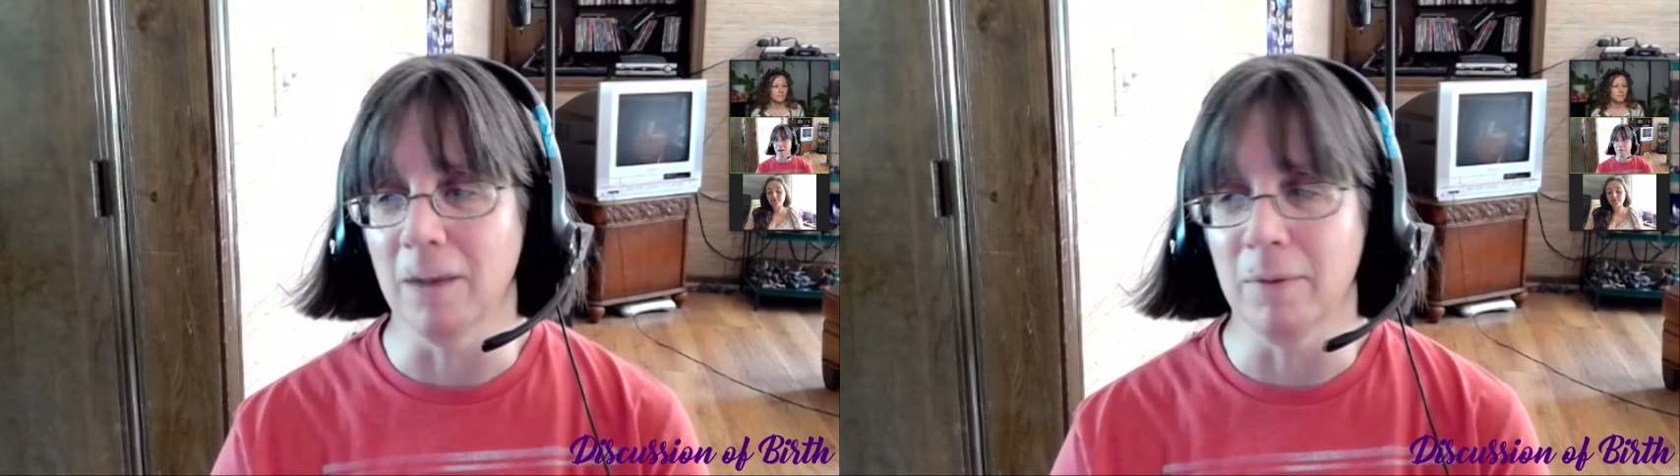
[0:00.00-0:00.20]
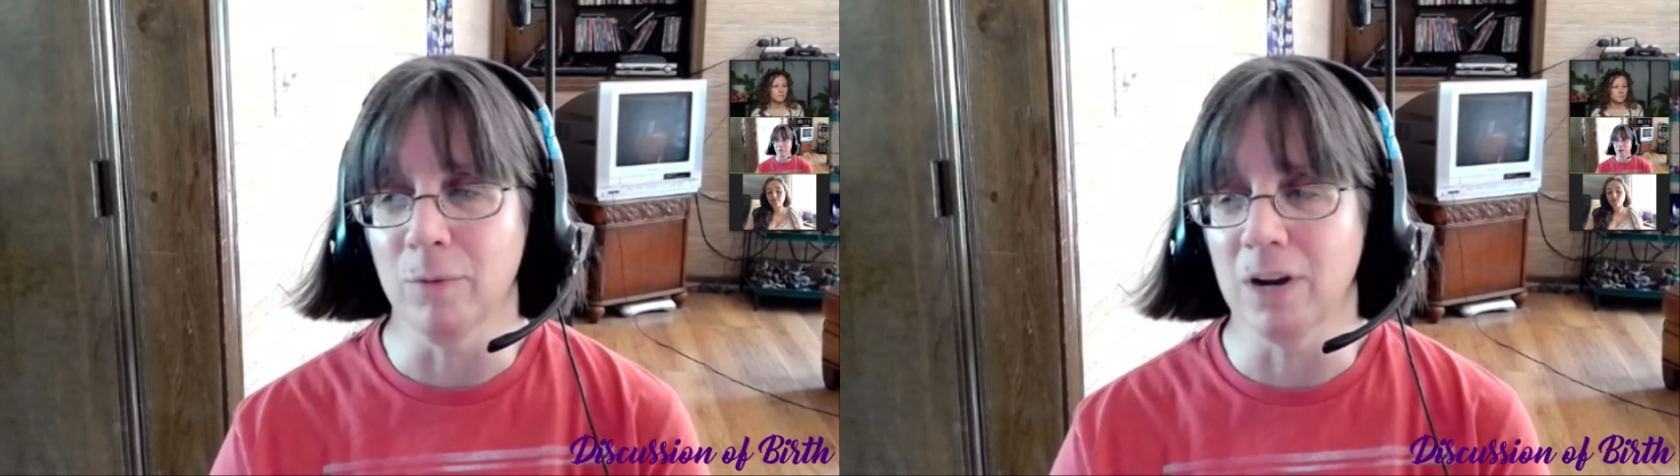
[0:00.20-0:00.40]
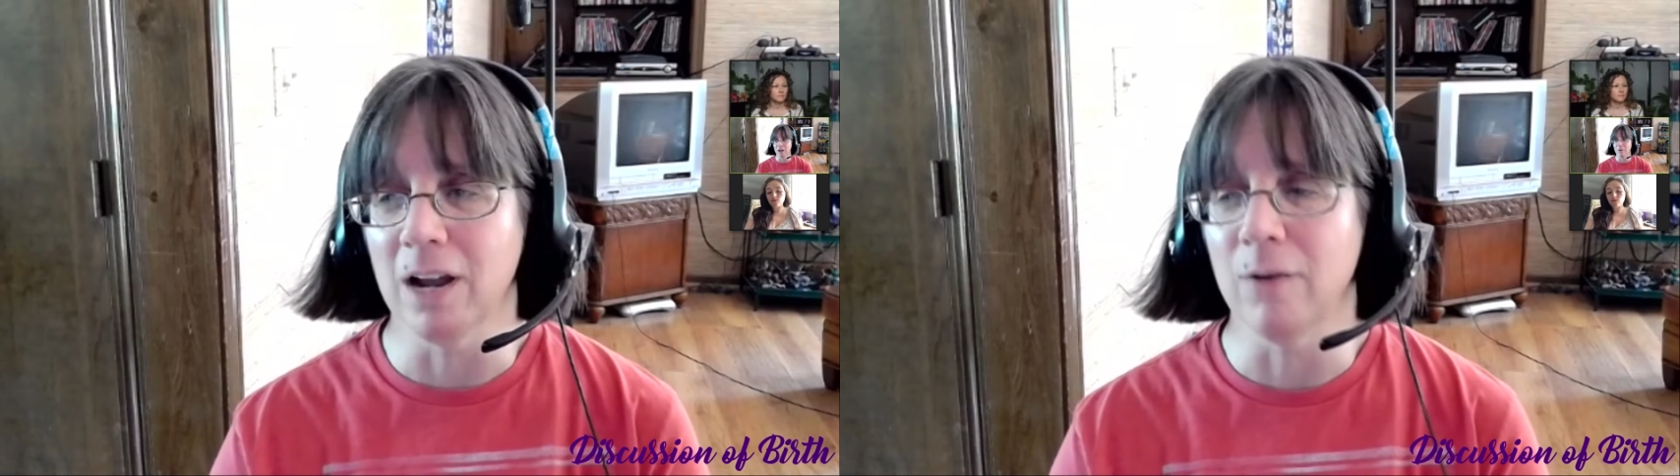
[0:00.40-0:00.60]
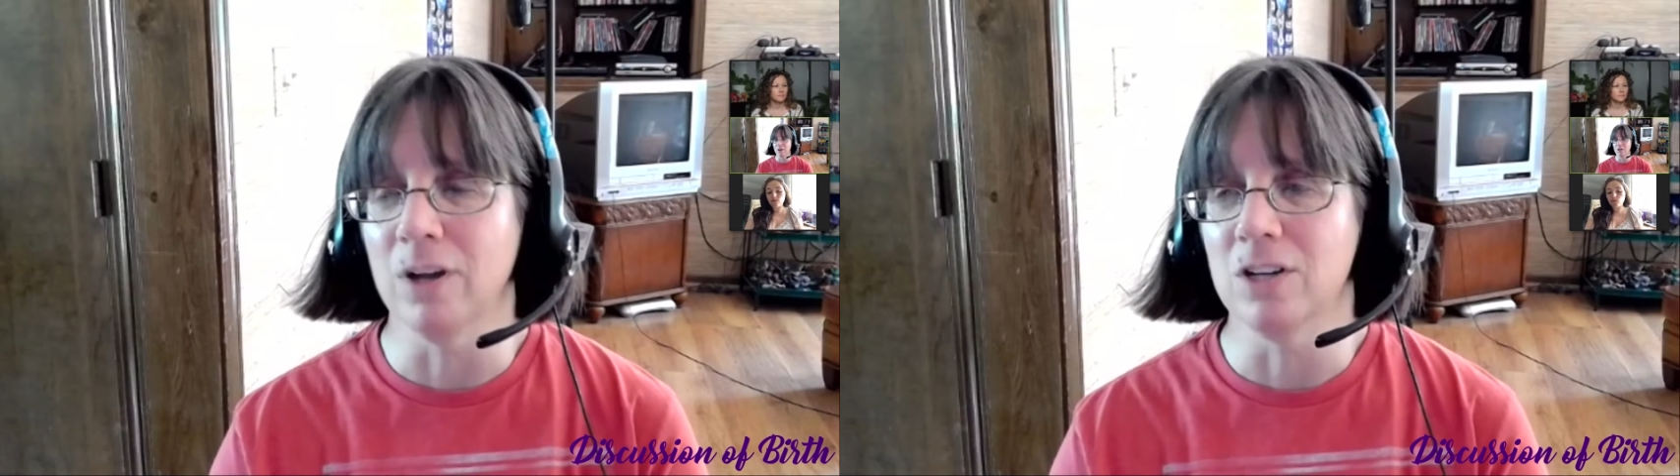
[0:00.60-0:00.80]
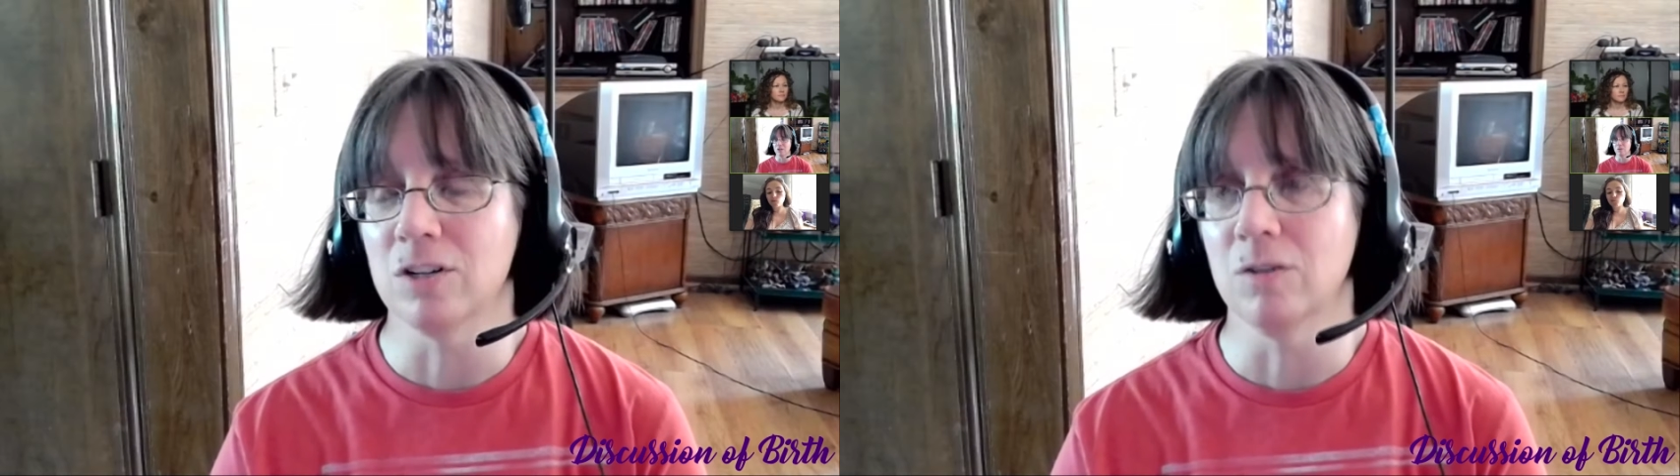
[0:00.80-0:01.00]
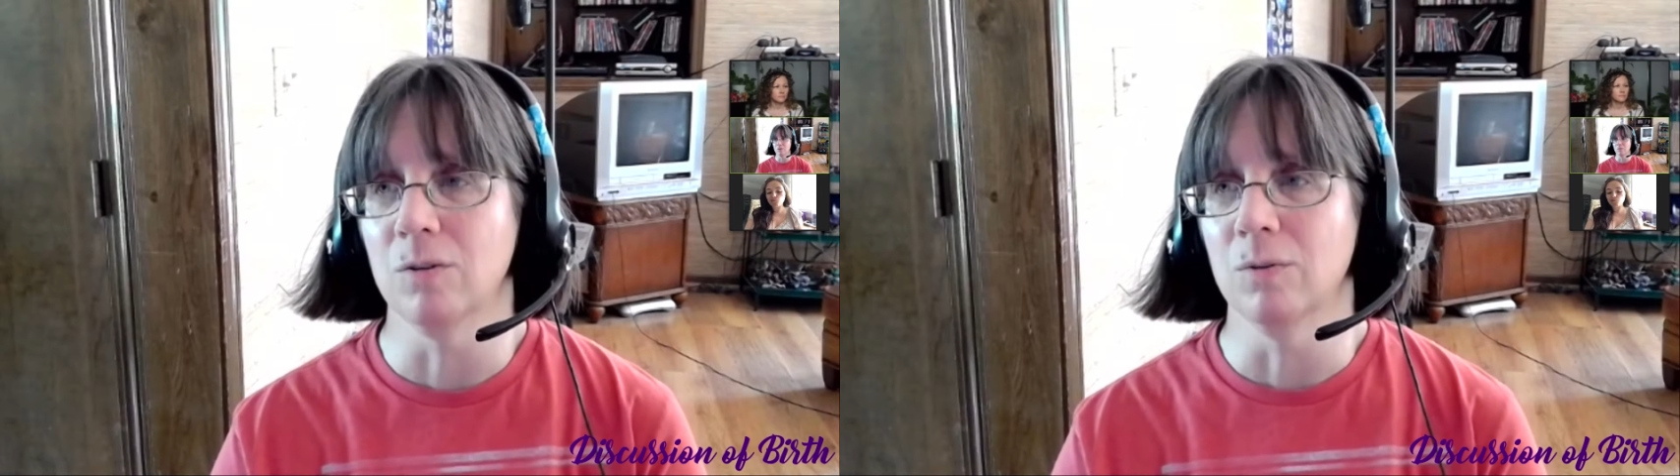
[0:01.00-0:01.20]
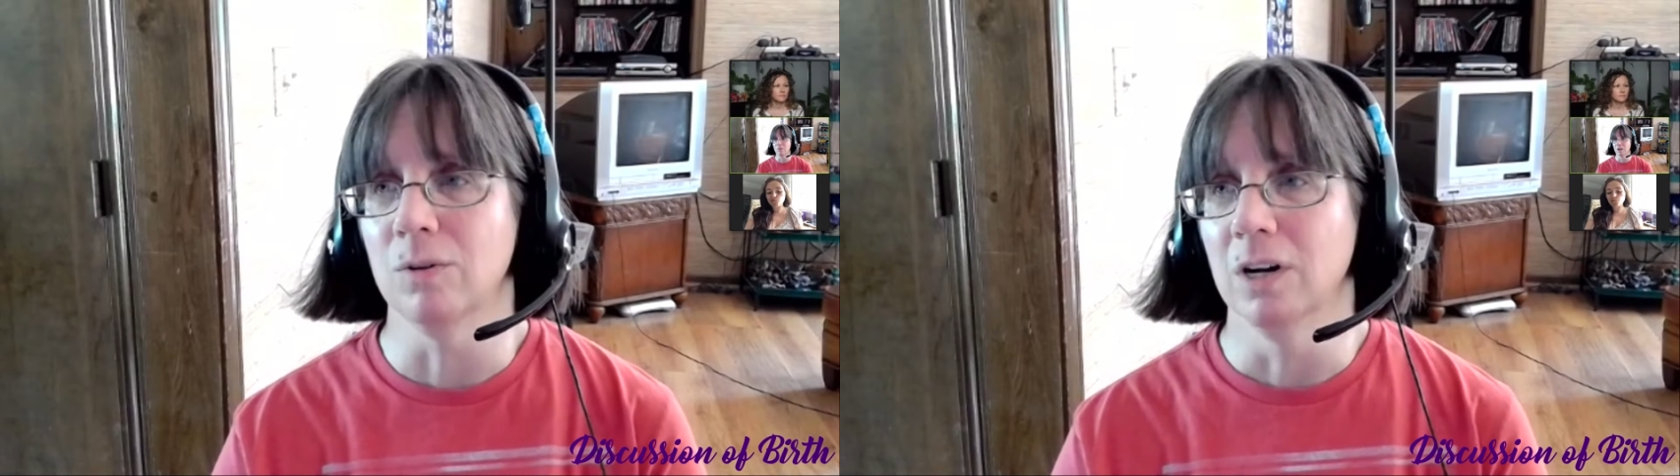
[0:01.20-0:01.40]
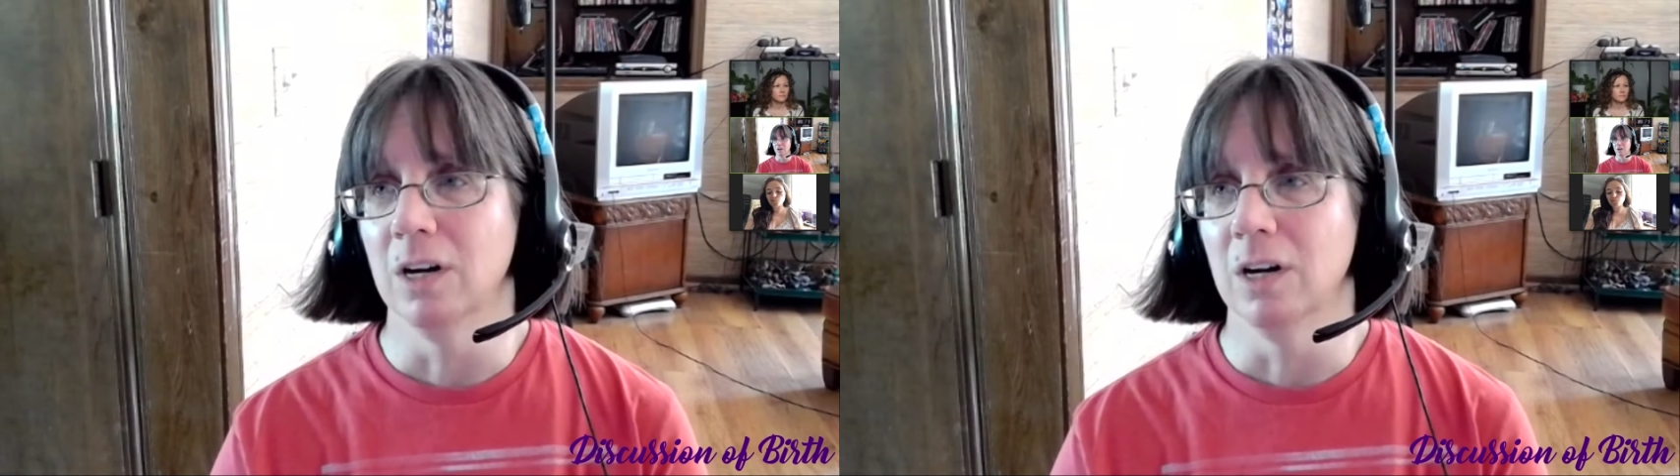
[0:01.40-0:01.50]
I mean, when I went to